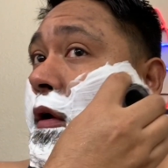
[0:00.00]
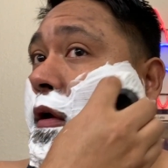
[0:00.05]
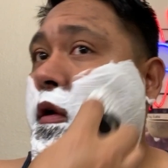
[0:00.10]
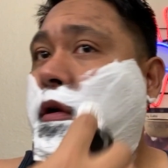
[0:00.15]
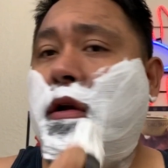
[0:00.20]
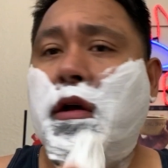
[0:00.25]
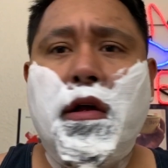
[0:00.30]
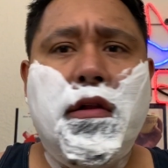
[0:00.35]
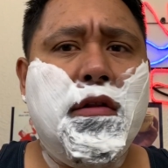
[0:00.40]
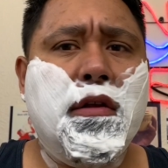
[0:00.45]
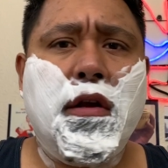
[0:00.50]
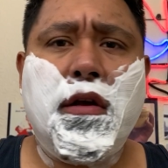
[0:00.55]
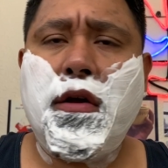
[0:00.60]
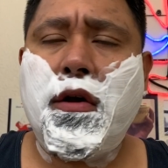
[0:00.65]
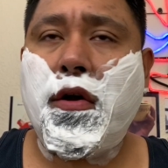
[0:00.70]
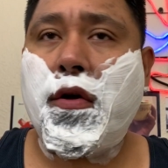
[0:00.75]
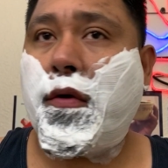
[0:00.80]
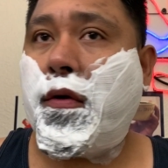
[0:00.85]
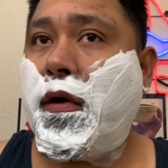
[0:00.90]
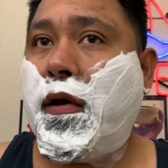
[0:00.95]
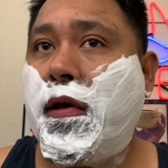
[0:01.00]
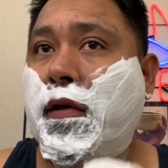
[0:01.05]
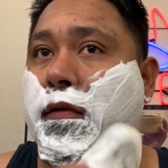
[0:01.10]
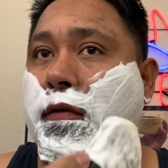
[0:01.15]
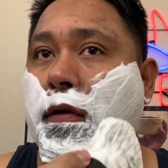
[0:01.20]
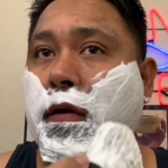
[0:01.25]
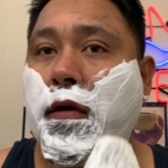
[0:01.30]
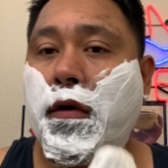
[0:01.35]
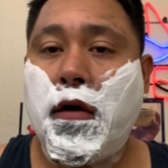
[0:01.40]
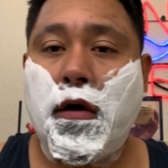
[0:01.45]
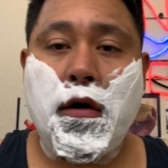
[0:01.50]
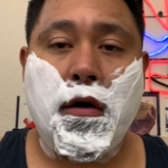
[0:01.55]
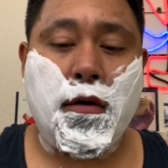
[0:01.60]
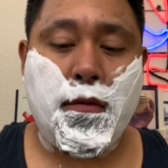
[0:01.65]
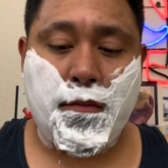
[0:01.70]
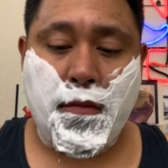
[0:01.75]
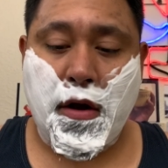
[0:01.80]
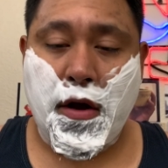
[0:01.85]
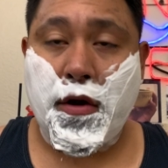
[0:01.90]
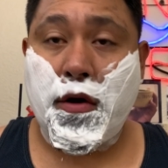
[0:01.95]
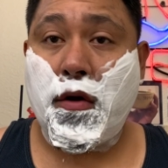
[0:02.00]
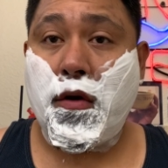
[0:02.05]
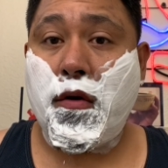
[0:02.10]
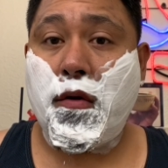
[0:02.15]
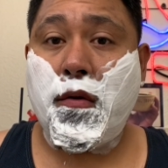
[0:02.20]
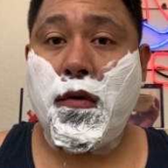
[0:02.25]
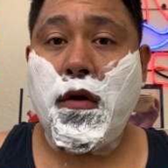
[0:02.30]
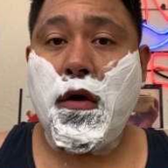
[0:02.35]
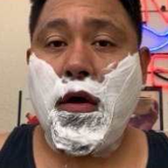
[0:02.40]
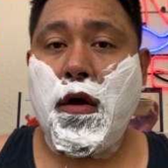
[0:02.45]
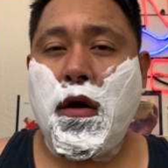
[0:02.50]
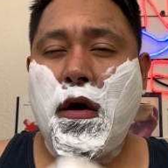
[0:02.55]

Nothing crazy. I know